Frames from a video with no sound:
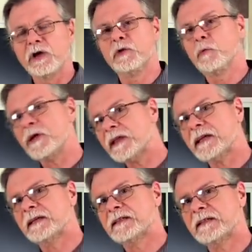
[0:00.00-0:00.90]
you really
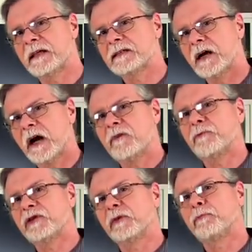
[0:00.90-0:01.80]
get a sense of
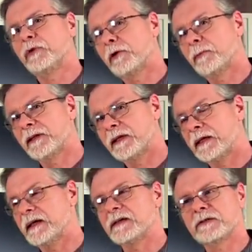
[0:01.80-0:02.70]
what the Brill
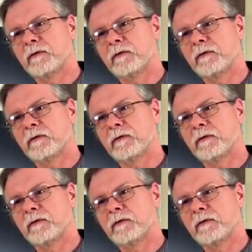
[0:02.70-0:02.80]
Building is.